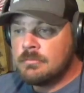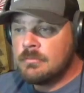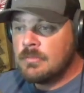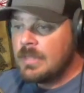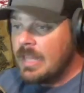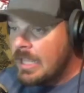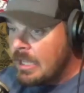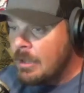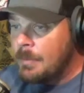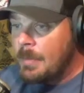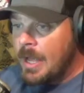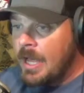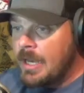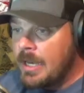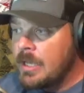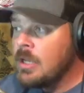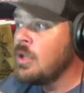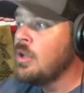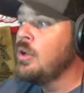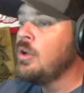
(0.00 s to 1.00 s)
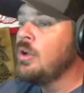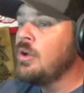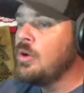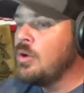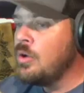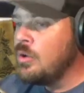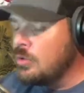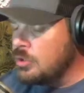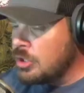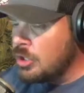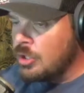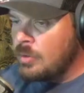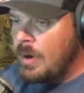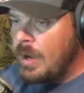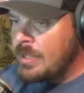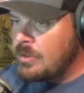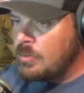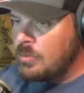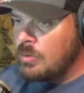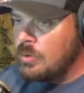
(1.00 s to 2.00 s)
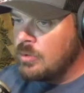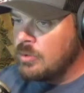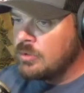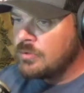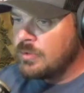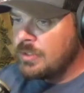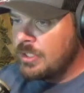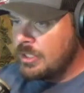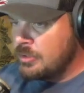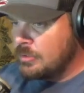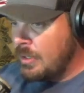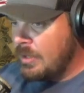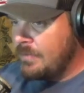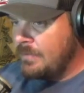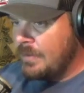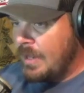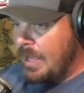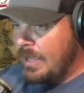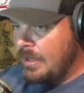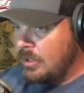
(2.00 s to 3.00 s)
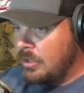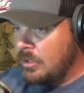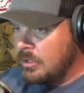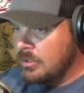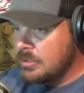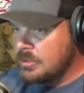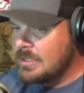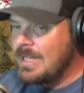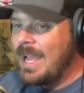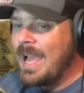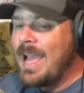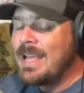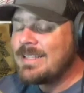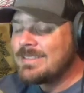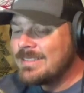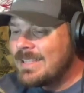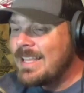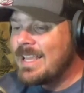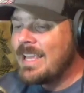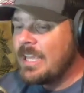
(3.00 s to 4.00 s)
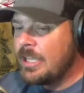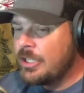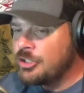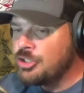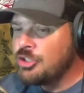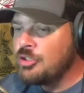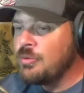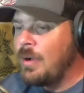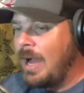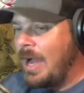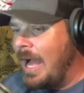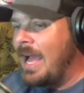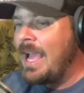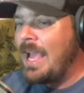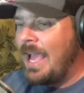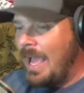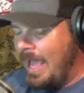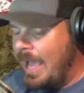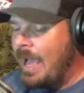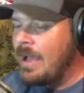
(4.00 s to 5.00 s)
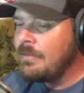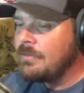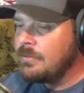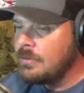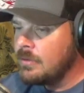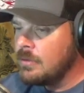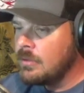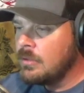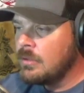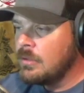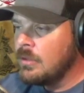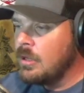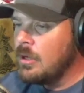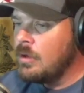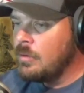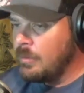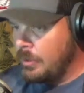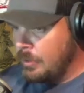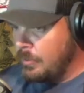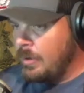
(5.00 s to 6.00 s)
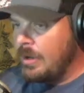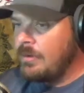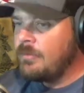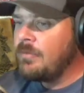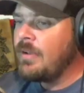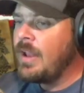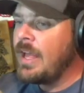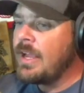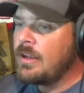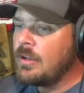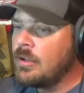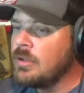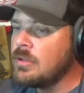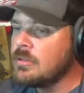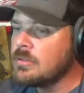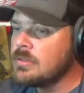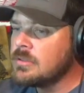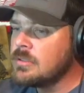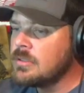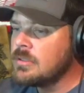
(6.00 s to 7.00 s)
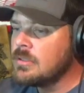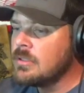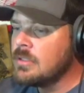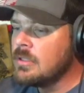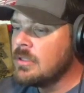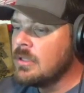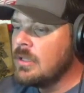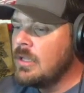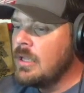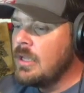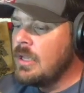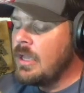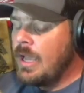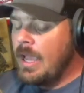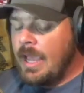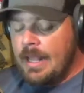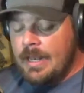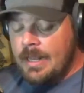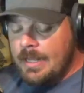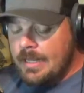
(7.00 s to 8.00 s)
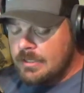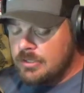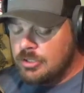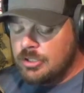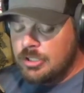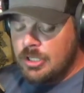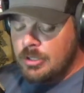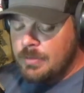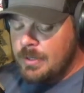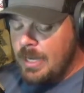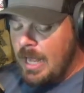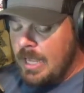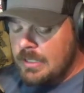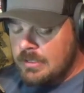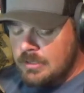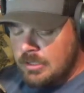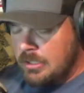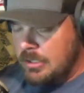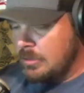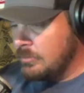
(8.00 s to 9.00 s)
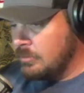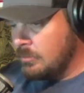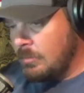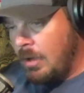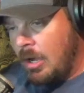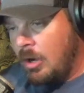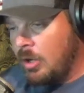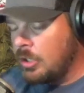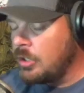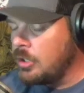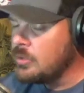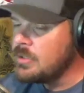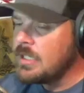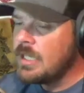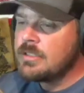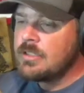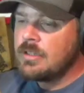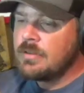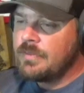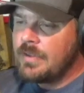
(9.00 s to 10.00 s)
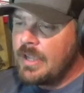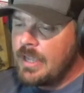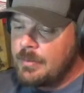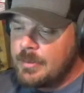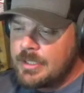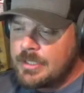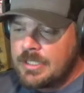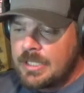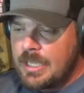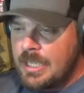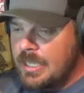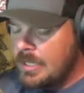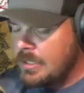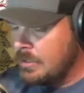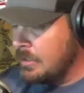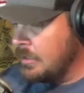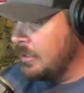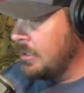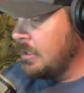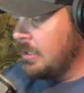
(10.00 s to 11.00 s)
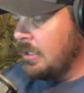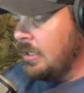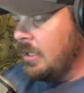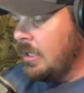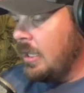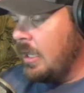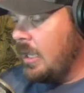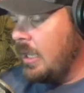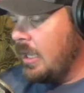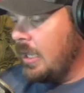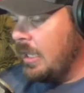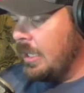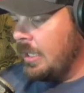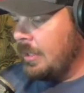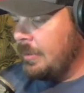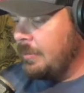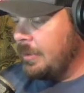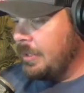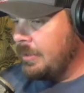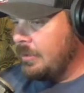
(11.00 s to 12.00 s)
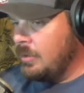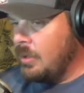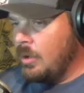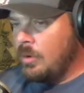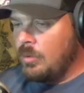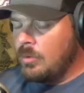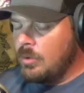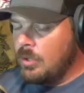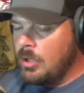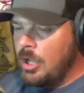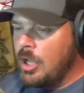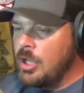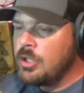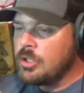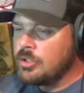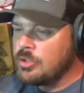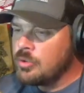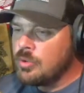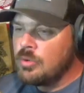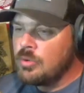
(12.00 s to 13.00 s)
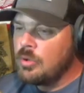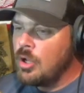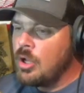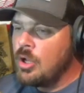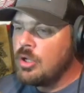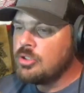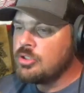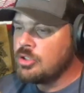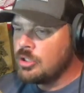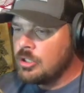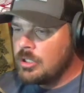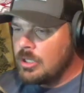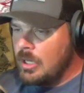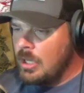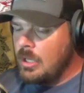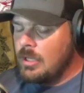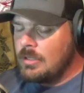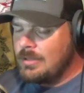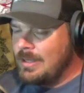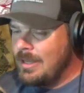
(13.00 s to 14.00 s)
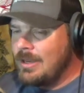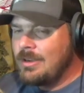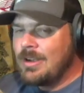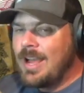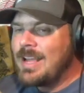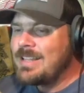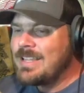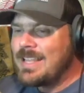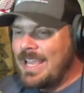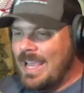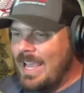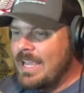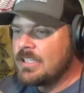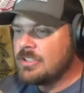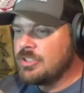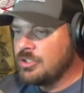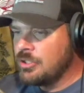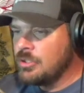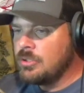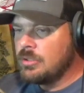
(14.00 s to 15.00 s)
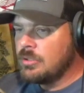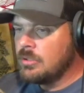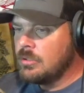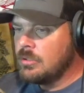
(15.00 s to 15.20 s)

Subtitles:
Think about it. Who's going to write the rules for these red flag laws? That's the issue I have with red flag laws. And ladies and gentlemen, my heart goes out to the families again. But no, gun control laws, they're not the answer.